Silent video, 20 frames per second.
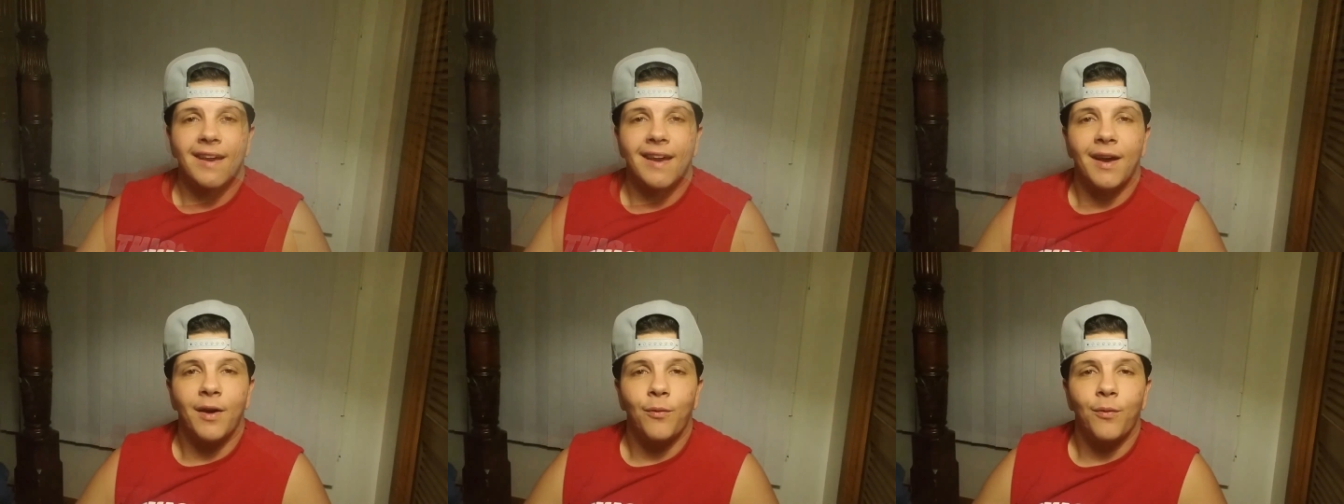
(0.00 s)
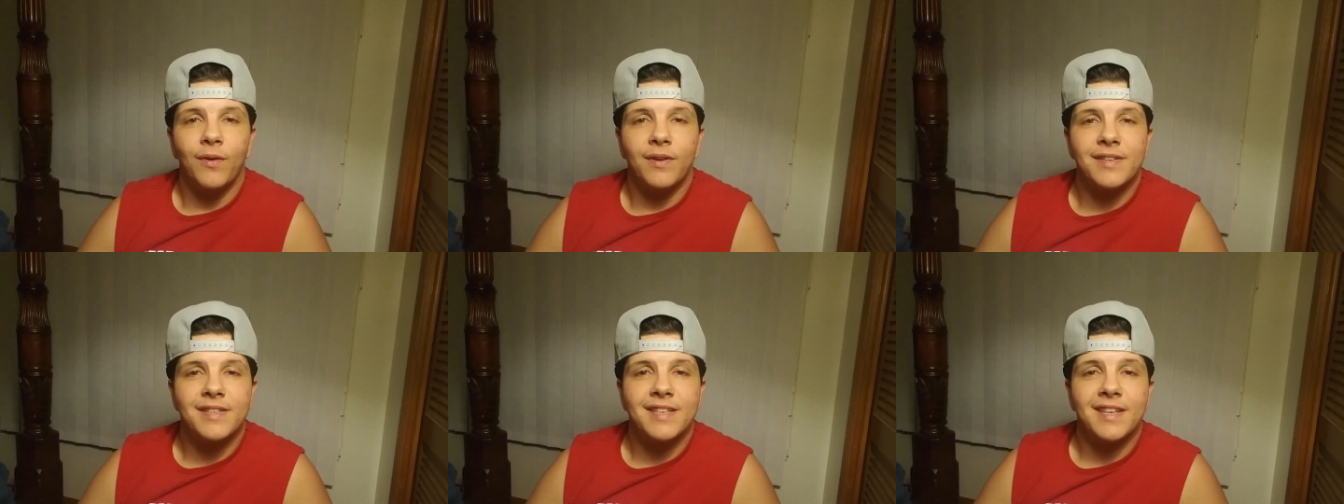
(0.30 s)
I
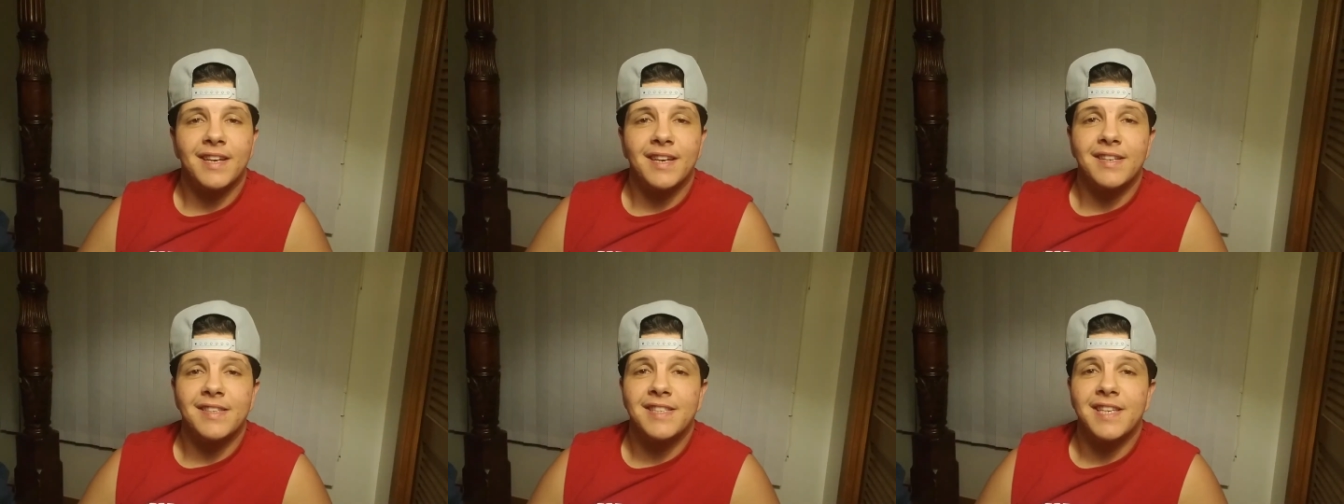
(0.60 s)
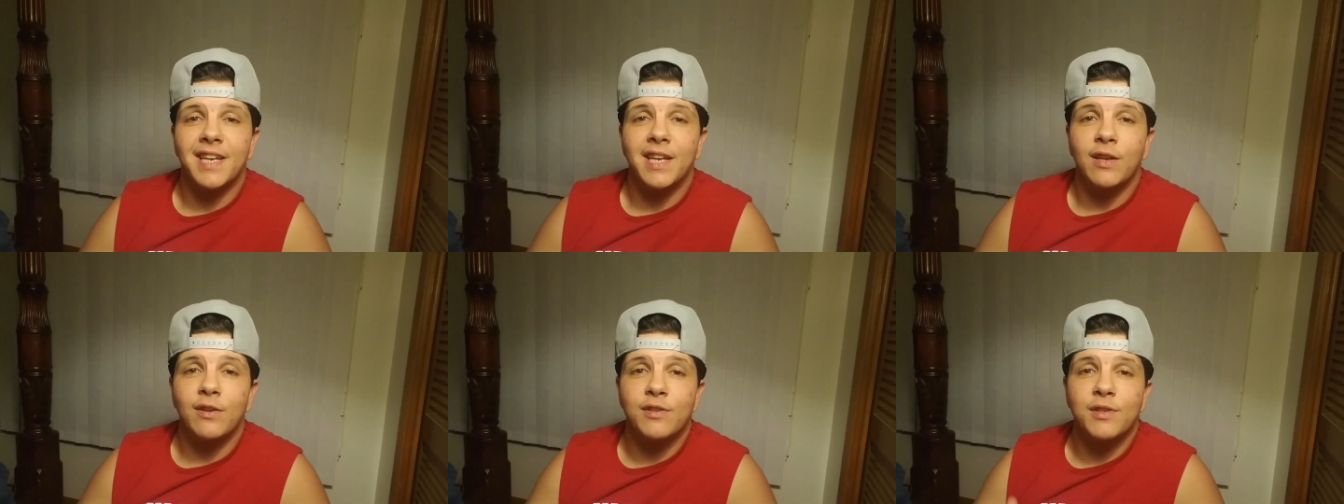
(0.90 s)
want to
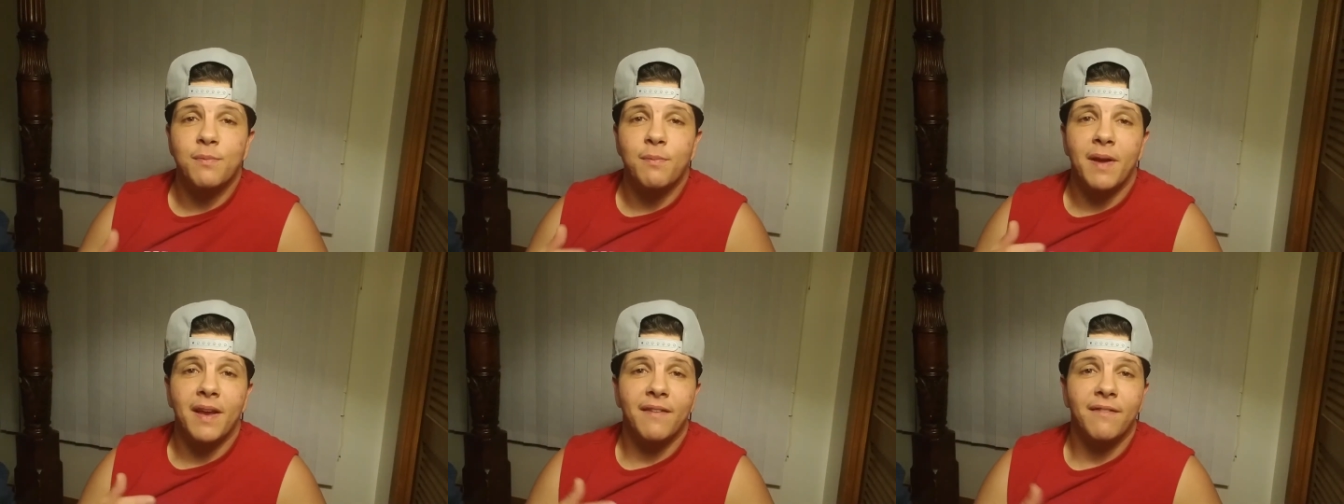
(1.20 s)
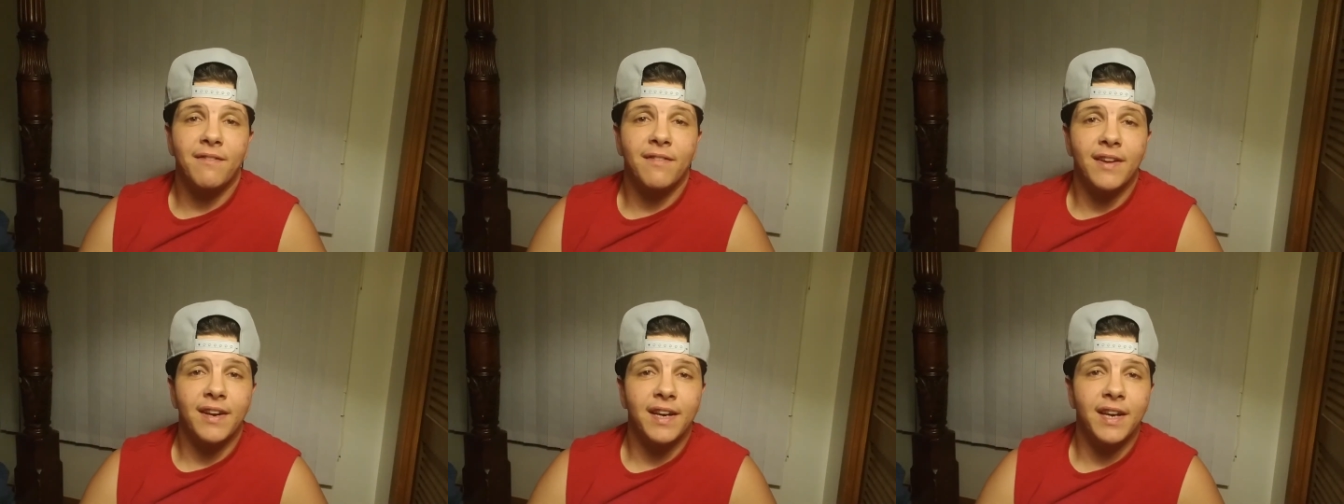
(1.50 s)
continue to
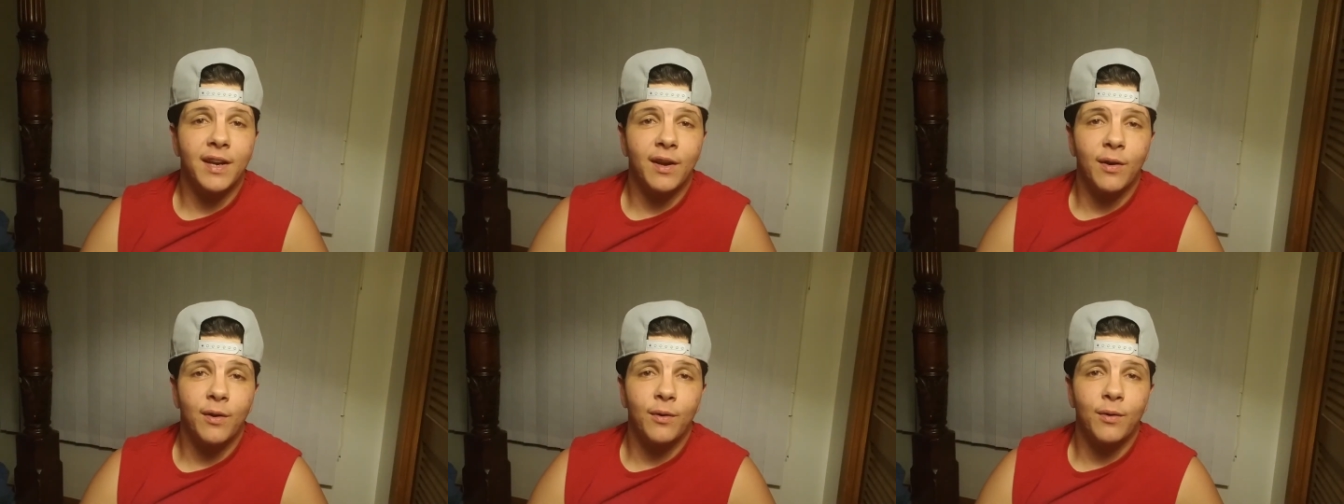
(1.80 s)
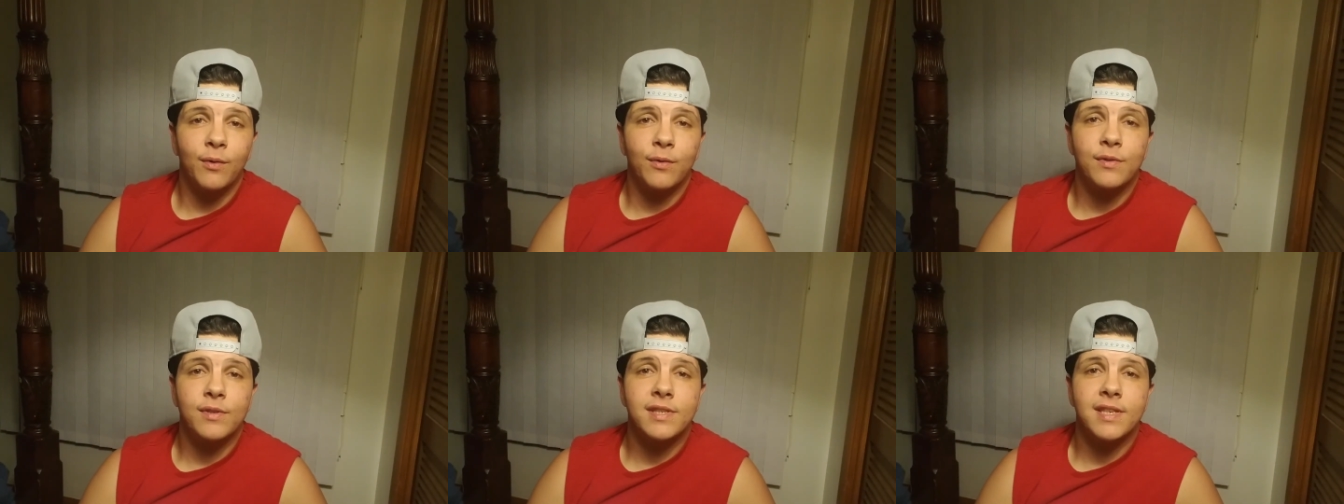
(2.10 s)
make
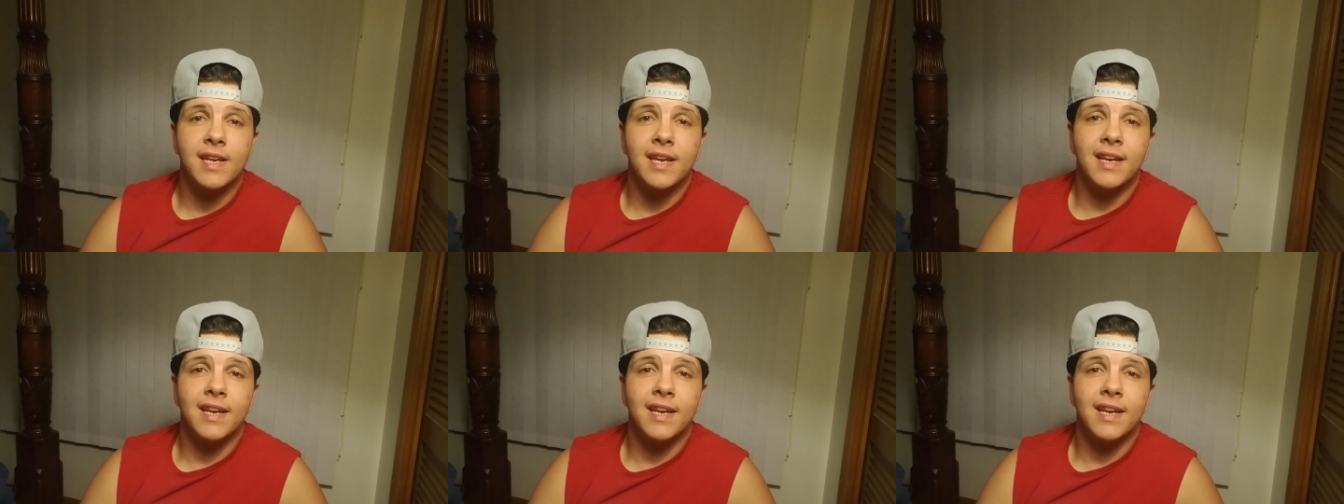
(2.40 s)
videos